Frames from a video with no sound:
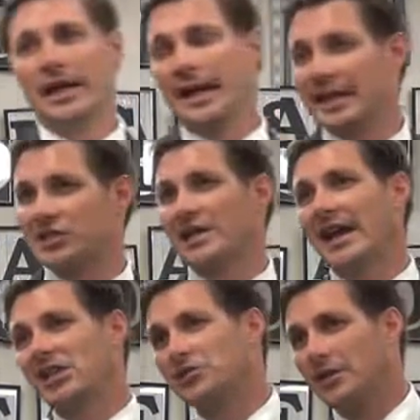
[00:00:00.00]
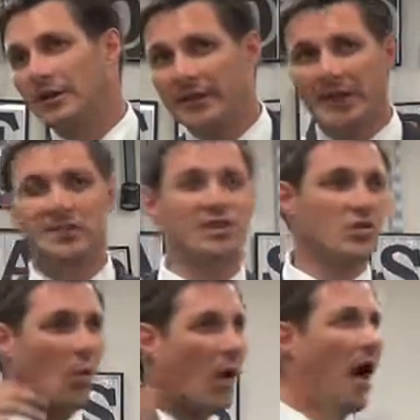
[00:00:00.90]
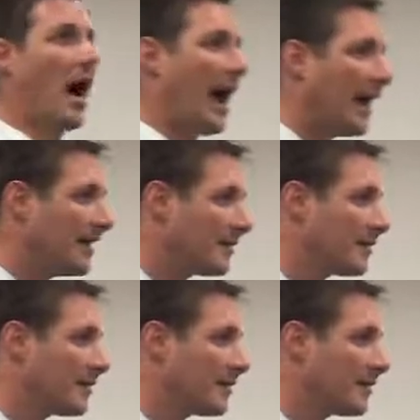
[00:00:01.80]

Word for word: And it says, this is why